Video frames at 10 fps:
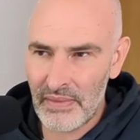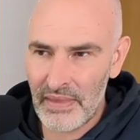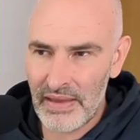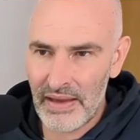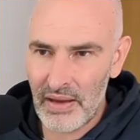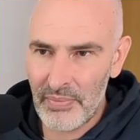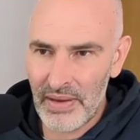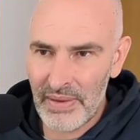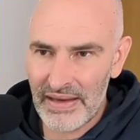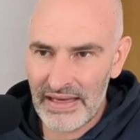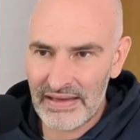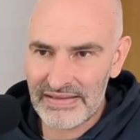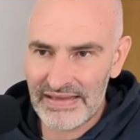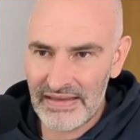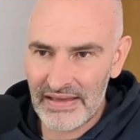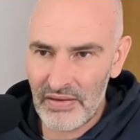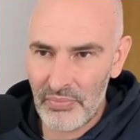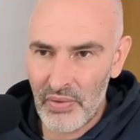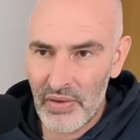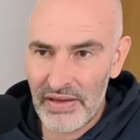Then I'll bring my king, send the other
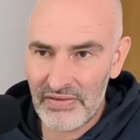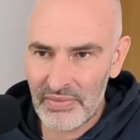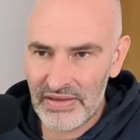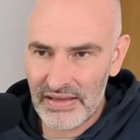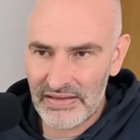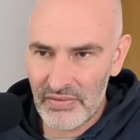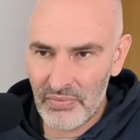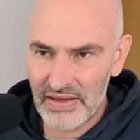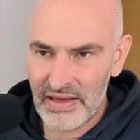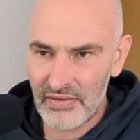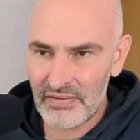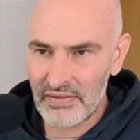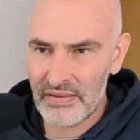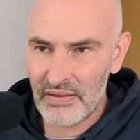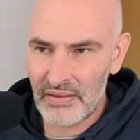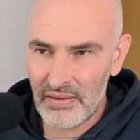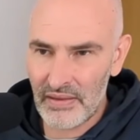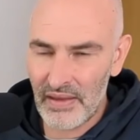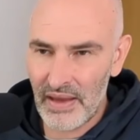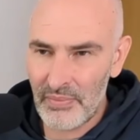pawn. It's pretty easy to win now.
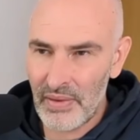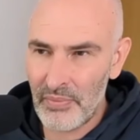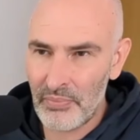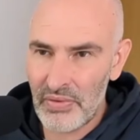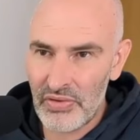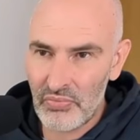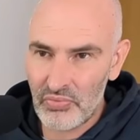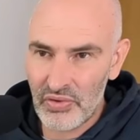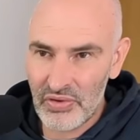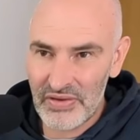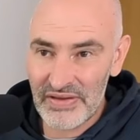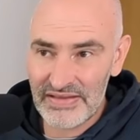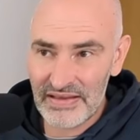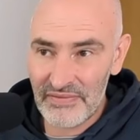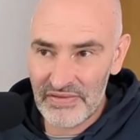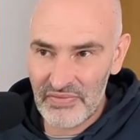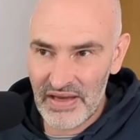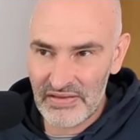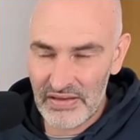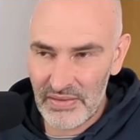I'm going to put the rook on the 7th
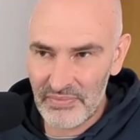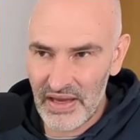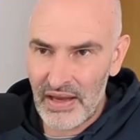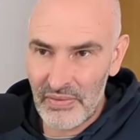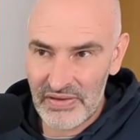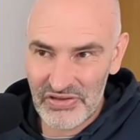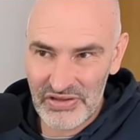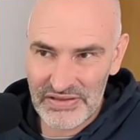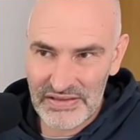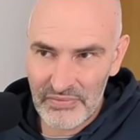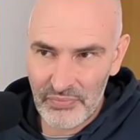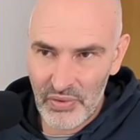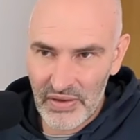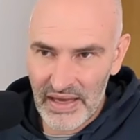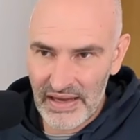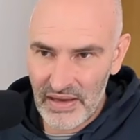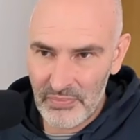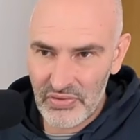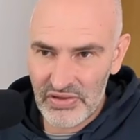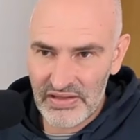rank to keep an eye on the g7 pawn, and I'll
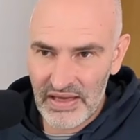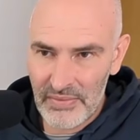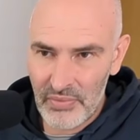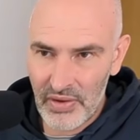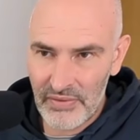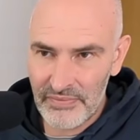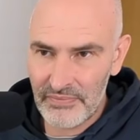push the a pawn.